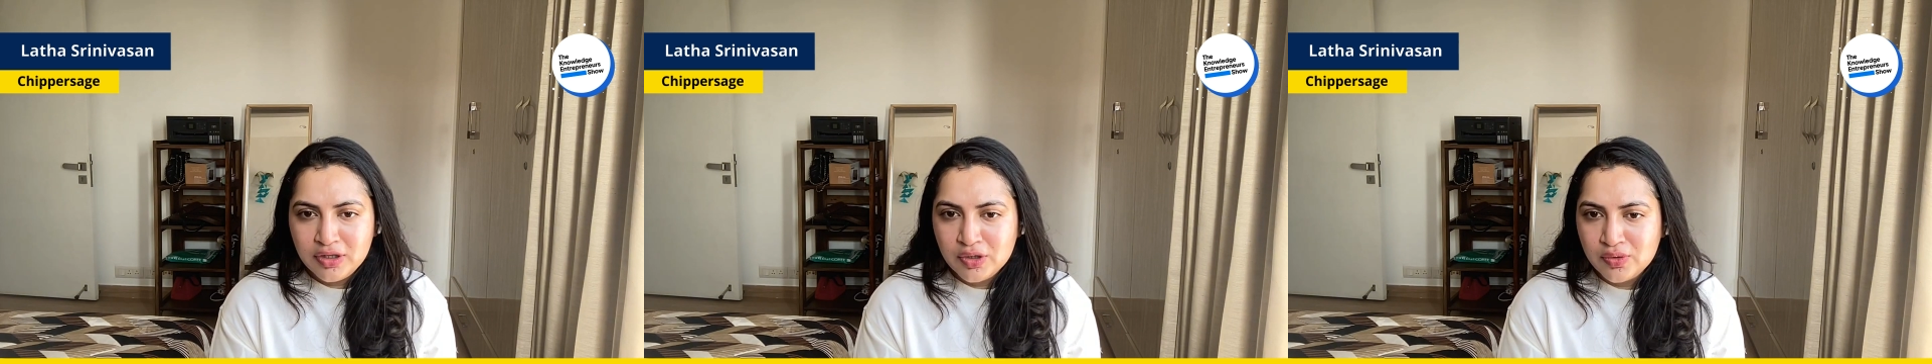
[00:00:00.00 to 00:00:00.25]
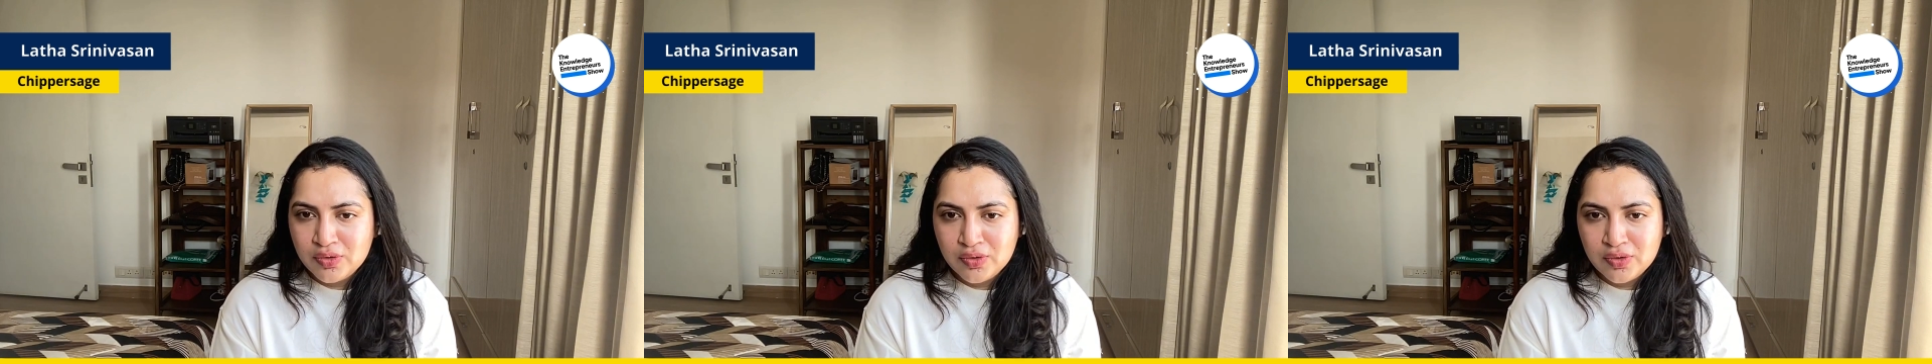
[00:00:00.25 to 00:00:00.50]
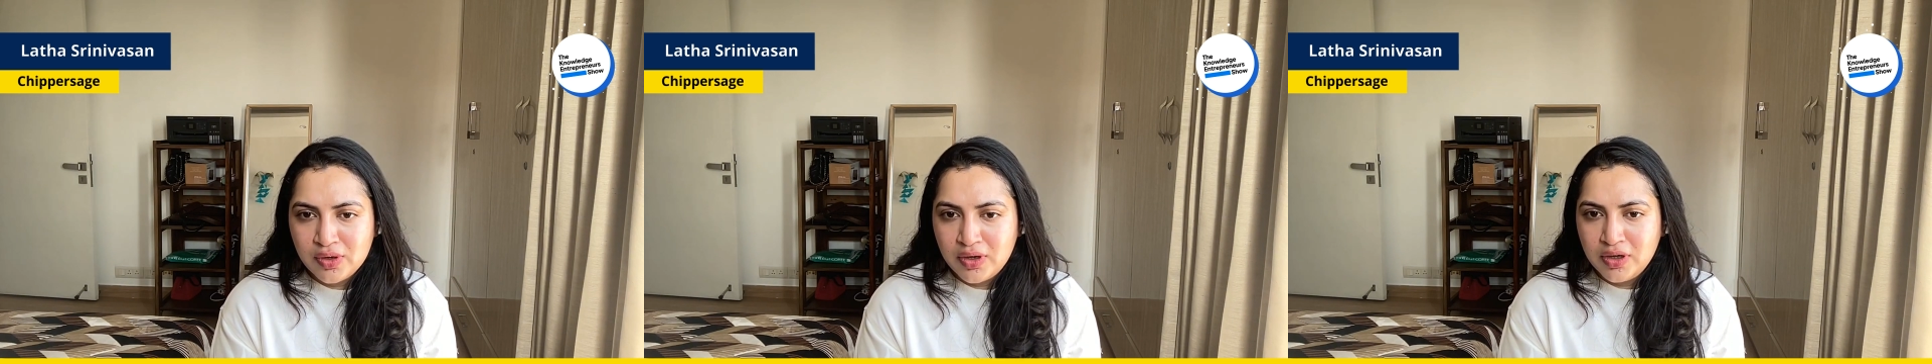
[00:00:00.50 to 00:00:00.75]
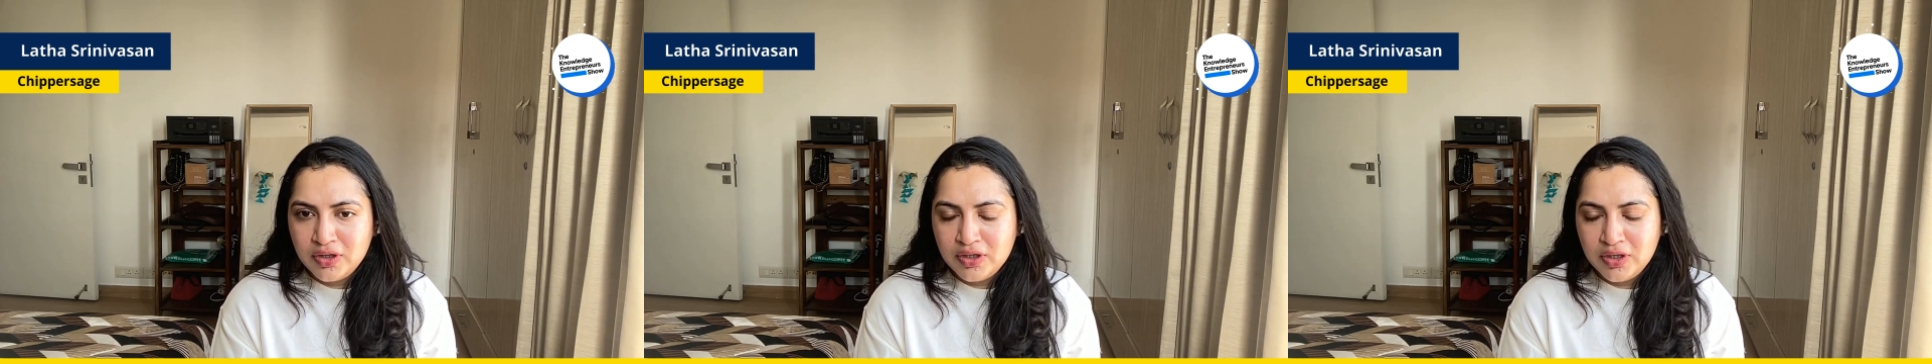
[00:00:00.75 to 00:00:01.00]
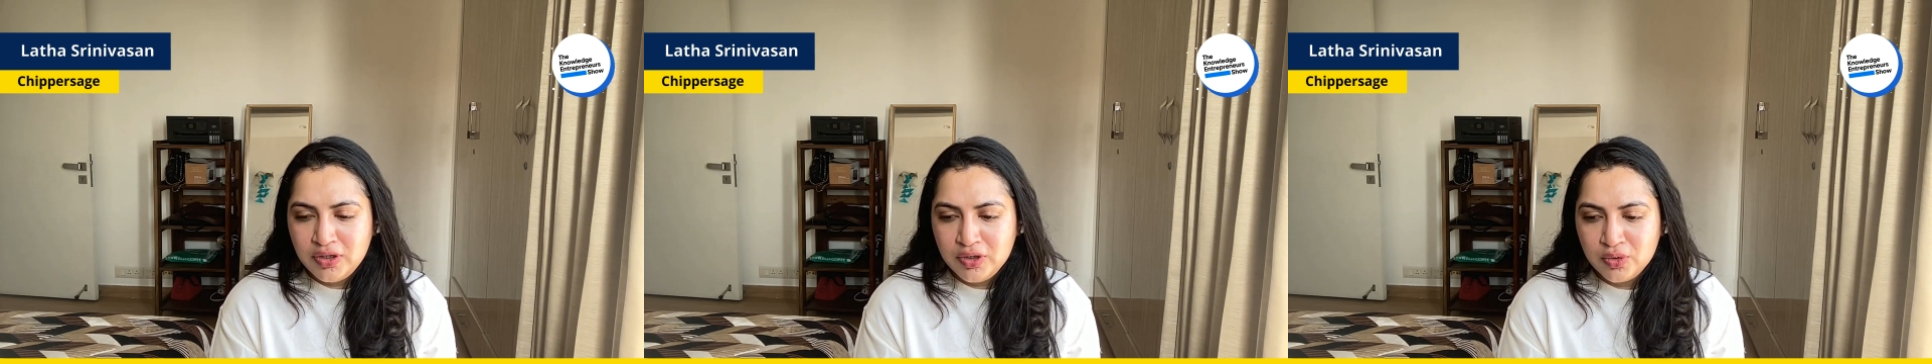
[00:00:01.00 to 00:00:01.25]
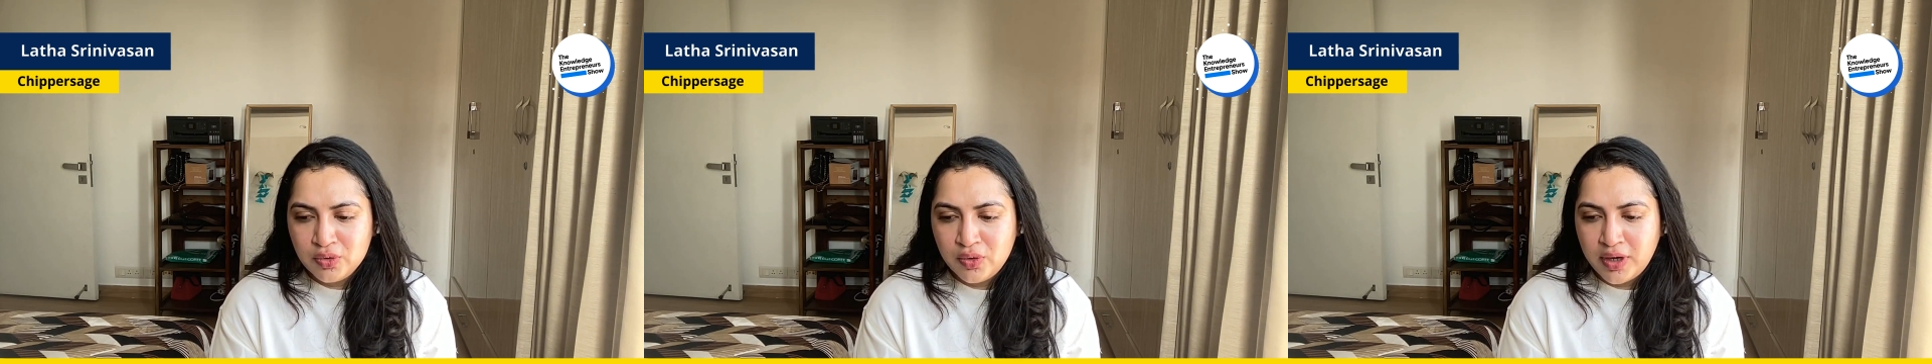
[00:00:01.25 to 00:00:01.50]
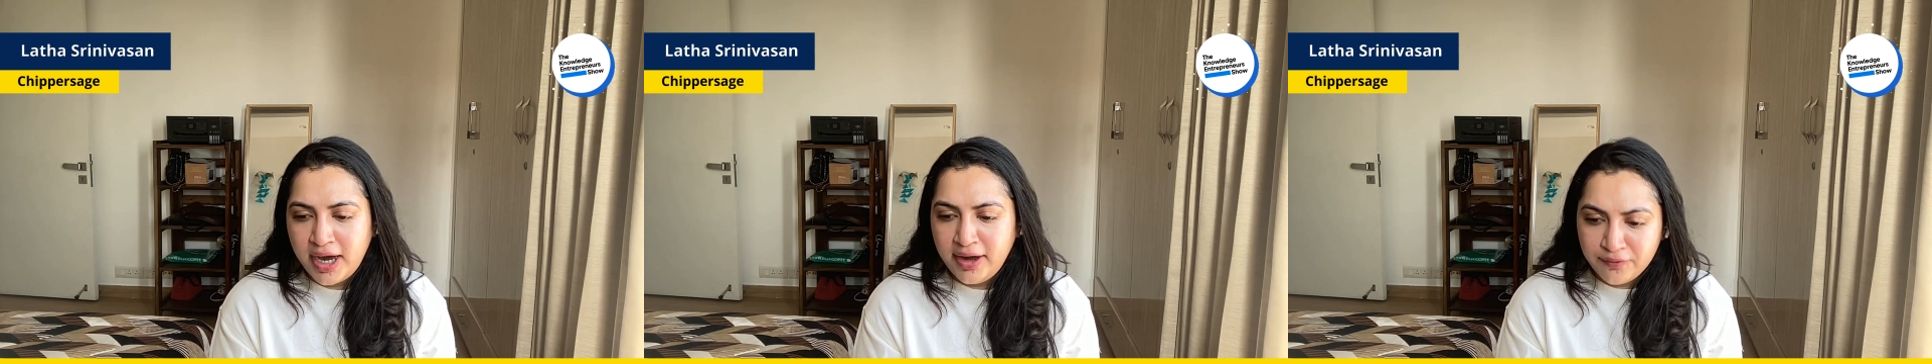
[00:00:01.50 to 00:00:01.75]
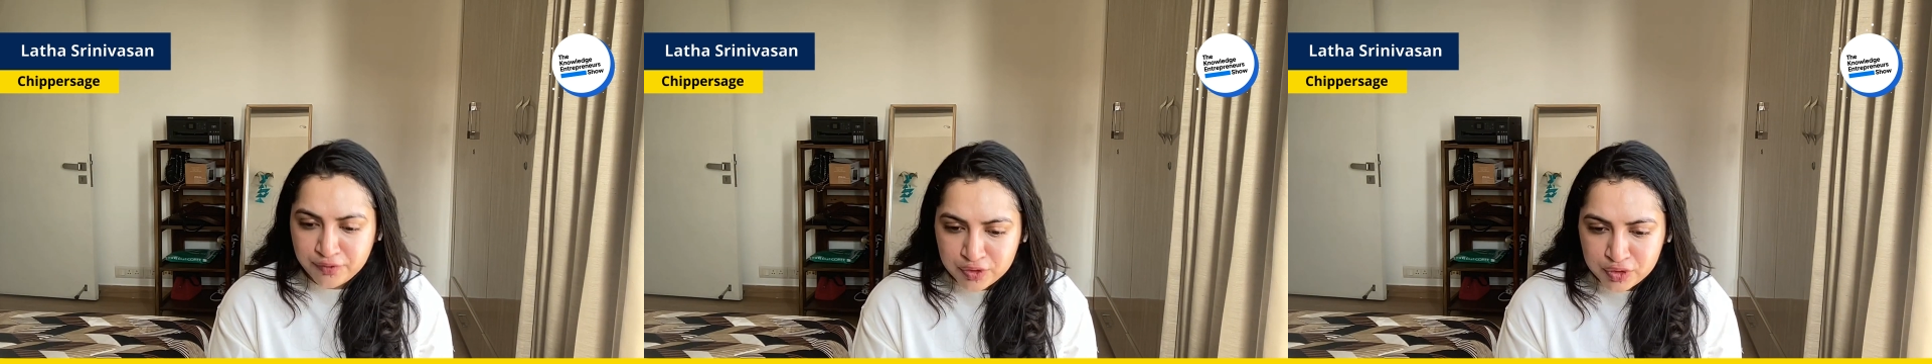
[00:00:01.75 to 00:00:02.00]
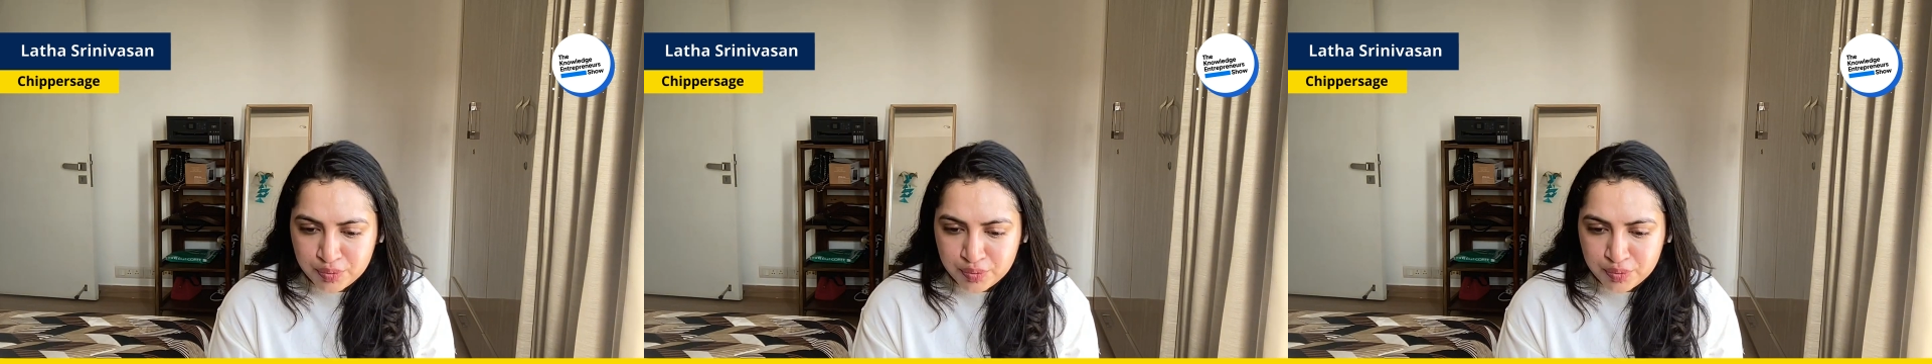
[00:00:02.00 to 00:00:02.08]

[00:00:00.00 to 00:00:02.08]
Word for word: you you have